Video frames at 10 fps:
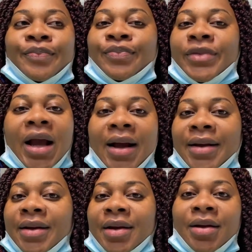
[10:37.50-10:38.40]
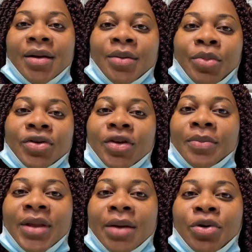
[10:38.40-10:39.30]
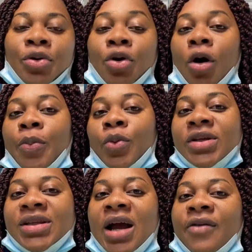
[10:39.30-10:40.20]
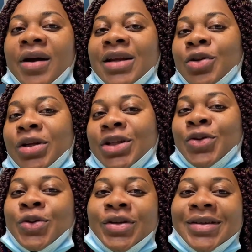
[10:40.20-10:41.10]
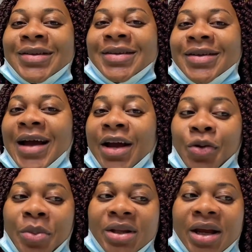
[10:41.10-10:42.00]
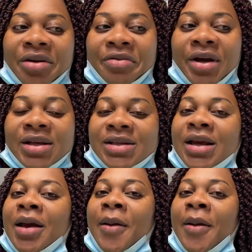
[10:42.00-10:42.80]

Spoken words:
Yeah. But sometimes, you know, couple, we still have our little argument and the rest.